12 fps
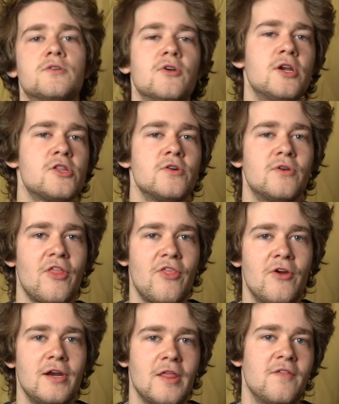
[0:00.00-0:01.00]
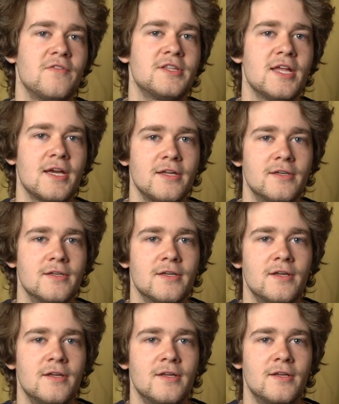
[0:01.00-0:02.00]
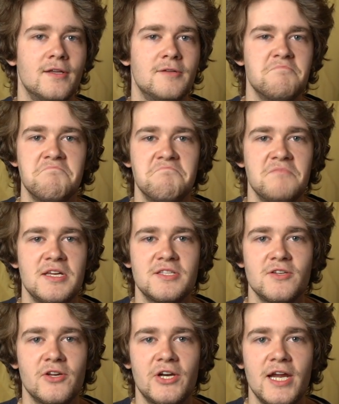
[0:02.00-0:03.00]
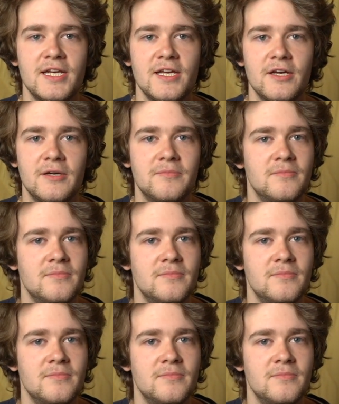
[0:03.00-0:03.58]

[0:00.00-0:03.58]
trying to shoot at 30th of a second isn't a good idea.